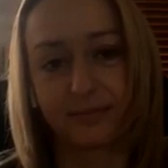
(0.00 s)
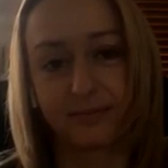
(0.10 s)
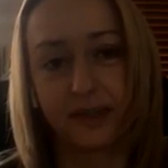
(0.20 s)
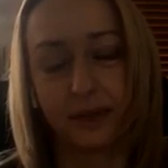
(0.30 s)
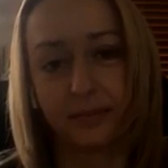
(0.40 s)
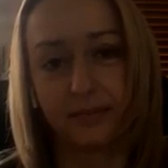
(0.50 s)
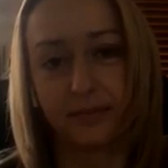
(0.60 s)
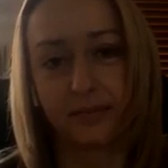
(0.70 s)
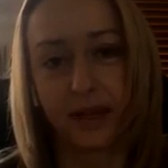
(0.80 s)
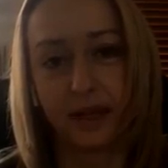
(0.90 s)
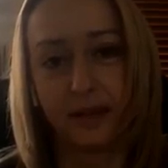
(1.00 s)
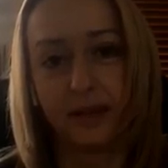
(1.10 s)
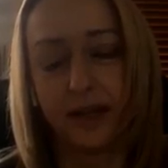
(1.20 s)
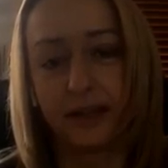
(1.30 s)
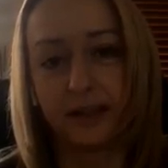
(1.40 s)
Yeah.
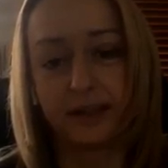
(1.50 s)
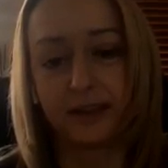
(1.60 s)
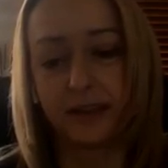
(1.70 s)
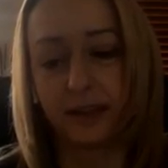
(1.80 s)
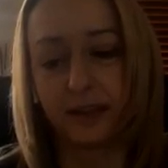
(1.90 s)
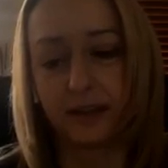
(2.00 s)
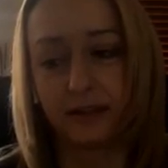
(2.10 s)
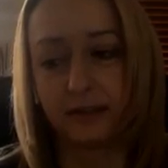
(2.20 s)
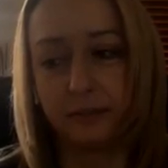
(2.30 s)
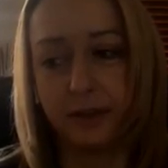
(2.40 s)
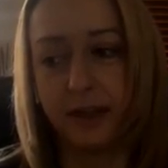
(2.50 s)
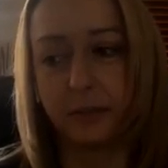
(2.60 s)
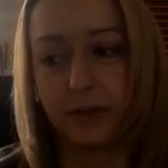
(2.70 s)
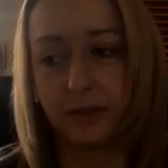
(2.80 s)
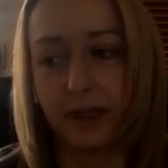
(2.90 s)
And it's
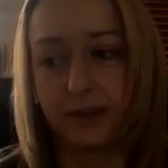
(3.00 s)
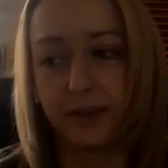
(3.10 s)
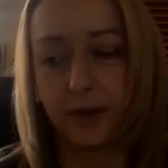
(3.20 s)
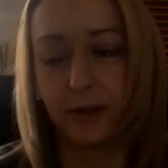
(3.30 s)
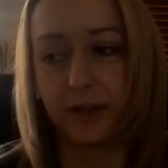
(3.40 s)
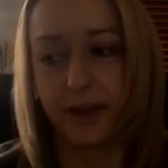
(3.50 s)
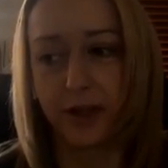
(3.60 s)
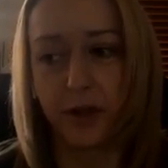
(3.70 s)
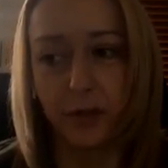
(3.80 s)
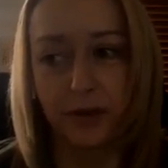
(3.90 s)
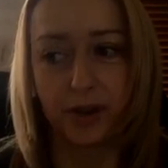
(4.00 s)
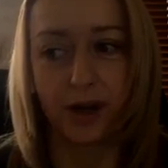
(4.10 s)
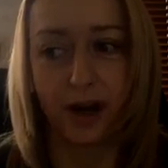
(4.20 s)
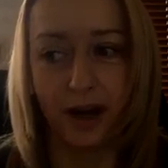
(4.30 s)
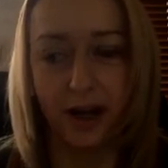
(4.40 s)
repeatable, right? So like you
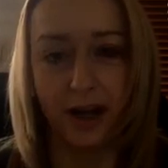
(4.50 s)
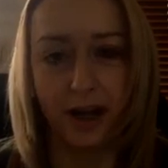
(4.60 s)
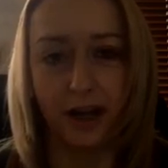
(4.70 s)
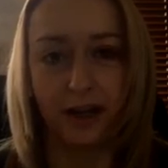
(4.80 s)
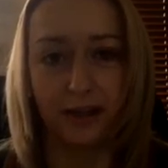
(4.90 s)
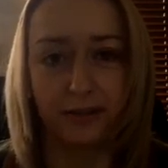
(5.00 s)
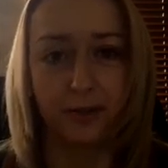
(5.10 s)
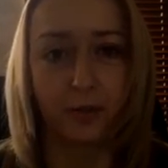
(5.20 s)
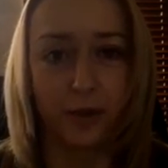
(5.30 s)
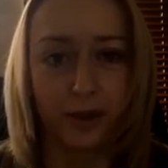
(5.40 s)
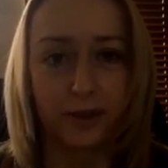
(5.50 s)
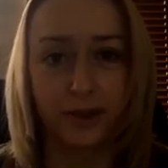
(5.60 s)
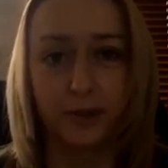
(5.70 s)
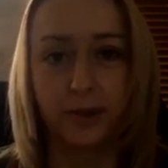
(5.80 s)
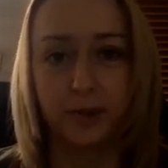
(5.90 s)
try, and if it
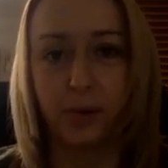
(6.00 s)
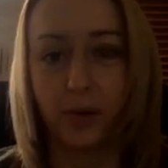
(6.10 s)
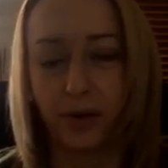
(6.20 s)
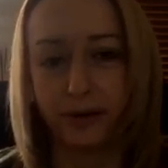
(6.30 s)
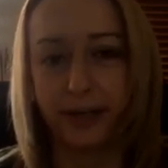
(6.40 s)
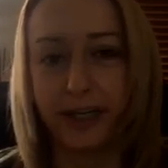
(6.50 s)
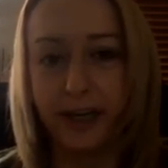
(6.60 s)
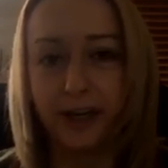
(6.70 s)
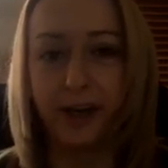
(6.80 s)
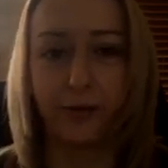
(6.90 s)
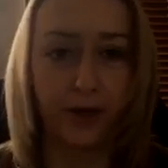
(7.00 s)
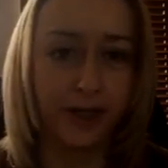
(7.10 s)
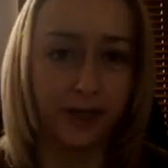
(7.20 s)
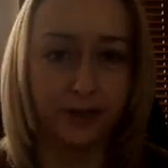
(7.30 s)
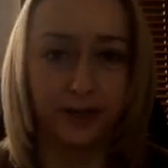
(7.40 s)
works, you do more of it. If it
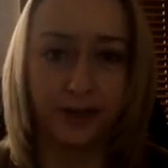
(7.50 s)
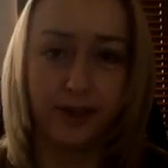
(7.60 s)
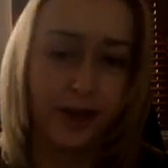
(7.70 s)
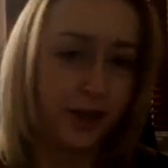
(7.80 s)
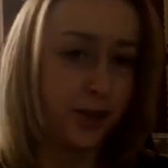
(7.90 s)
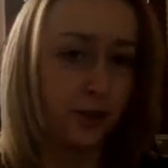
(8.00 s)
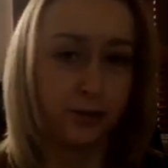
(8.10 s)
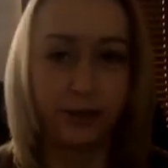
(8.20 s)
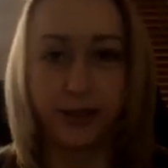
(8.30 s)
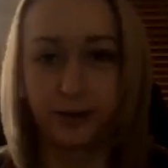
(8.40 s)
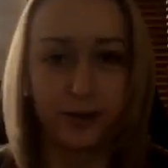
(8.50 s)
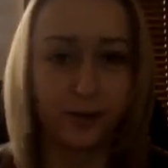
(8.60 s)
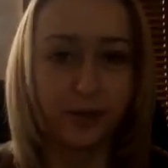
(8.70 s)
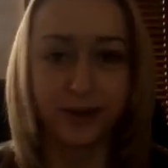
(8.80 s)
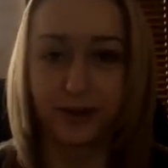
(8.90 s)
doesn't, you
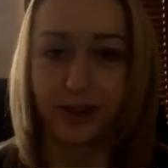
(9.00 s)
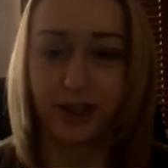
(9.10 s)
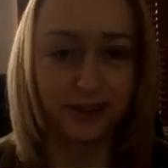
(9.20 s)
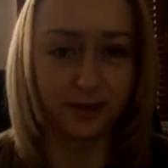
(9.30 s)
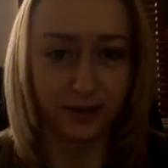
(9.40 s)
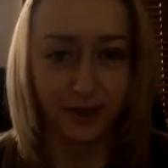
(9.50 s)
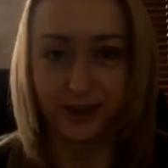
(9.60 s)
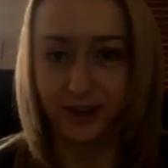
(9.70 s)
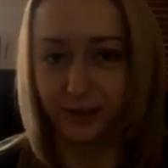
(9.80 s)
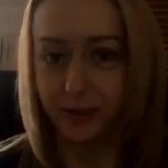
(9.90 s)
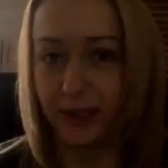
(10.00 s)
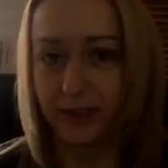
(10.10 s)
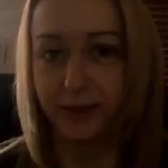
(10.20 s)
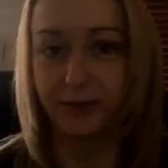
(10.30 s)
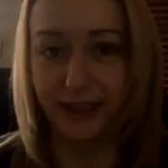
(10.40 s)
regroup and you try something new
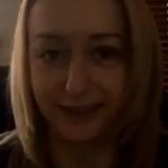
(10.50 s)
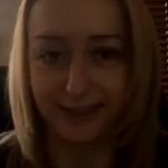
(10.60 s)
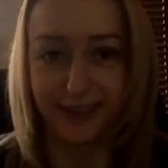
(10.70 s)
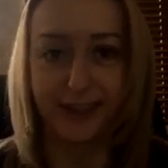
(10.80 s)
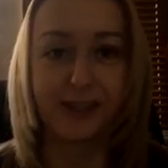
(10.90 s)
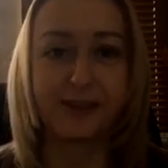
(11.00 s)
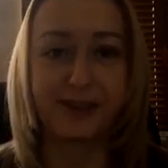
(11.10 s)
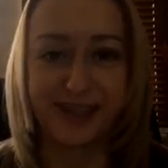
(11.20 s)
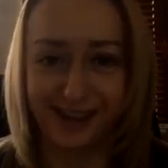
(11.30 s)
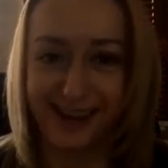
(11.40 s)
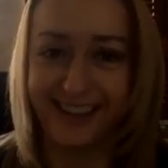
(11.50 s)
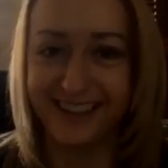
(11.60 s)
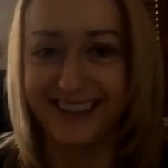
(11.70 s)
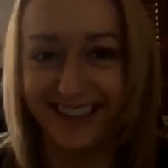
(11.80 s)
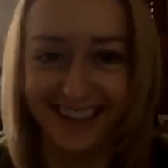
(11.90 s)
and you test it and you try
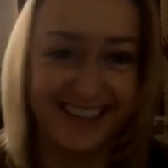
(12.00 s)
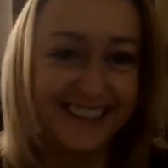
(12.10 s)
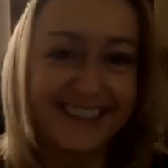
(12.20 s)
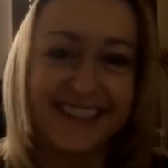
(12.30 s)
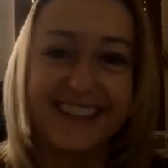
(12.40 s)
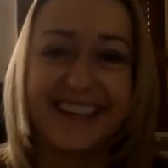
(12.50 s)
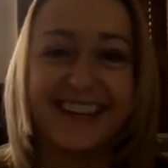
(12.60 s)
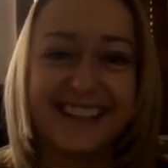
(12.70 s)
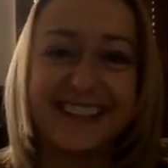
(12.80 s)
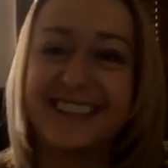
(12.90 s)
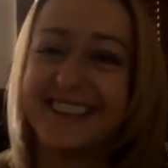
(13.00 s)
again. And